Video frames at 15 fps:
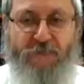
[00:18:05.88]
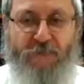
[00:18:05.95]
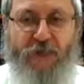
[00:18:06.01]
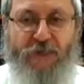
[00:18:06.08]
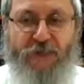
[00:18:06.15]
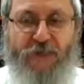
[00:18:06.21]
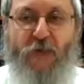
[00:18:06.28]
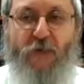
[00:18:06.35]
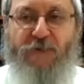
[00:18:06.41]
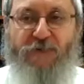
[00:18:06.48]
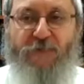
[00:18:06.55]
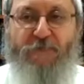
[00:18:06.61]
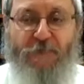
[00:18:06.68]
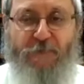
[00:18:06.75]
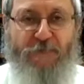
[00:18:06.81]
I know what's
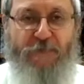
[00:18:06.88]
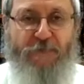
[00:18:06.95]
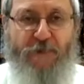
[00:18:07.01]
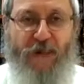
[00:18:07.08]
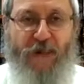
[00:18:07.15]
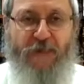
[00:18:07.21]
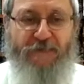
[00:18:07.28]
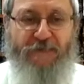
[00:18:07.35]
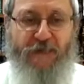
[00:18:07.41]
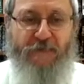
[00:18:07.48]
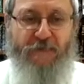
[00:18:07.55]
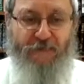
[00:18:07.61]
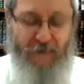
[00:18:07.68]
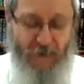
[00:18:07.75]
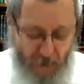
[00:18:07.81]
on people's minds,
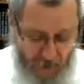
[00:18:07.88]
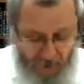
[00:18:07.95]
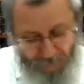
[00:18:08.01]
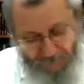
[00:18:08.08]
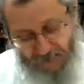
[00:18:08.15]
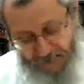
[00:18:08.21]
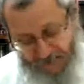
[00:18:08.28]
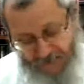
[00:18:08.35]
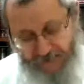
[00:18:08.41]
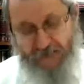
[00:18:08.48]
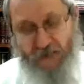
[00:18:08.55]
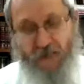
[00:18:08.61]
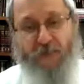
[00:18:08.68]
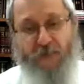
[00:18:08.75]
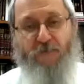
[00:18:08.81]
that there are places in
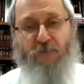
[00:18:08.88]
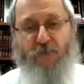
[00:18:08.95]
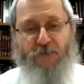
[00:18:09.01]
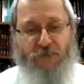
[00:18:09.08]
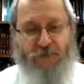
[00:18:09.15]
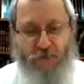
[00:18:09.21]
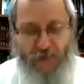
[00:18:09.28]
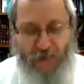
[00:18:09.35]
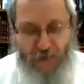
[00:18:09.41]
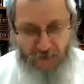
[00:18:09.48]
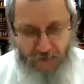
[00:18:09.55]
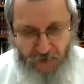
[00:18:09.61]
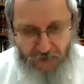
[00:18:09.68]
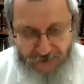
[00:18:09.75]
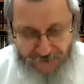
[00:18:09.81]
our communities where
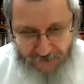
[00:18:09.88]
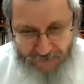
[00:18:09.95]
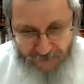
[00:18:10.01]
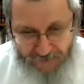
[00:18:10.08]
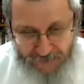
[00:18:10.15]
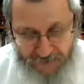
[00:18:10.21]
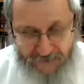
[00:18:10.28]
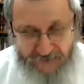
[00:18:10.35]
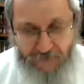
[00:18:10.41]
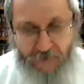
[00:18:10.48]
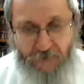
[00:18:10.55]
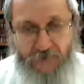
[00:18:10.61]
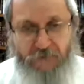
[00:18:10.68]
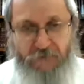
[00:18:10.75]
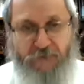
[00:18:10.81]
alcohol is administered
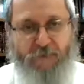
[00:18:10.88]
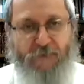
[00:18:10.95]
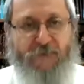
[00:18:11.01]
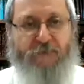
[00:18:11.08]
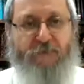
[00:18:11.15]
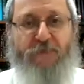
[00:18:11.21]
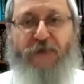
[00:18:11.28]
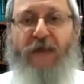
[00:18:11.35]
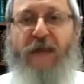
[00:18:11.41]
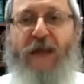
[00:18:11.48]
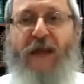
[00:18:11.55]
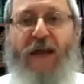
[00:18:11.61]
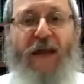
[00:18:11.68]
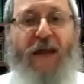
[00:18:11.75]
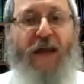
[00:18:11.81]
very irresponsibly,
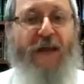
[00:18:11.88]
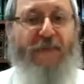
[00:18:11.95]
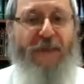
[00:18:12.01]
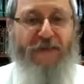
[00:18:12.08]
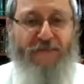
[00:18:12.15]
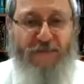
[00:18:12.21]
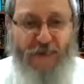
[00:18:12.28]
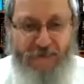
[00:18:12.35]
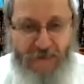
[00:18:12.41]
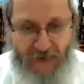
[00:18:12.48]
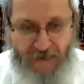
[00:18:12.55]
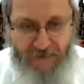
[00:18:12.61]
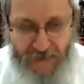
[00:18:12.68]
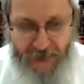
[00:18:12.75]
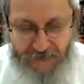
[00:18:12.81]
and that is
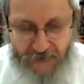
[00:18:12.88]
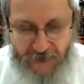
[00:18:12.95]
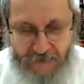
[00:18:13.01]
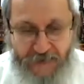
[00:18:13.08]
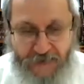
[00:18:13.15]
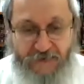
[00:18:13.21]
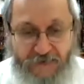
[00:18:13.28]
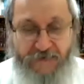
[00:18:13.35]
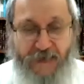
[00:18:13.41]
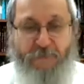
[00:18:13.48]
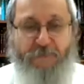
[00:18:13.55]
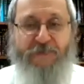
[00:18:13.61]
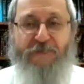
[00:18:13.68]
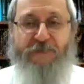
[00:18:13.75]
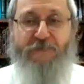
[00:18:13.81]
and that is
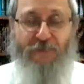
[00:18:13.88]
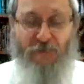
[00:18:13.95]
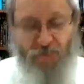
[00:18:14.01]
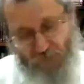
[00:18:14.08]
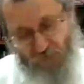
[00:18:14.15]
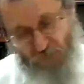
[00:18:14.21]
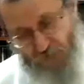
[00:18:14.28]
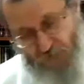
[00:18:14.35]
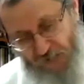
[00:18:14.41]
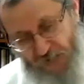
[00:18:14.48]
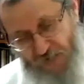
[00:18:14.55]
absolutely true,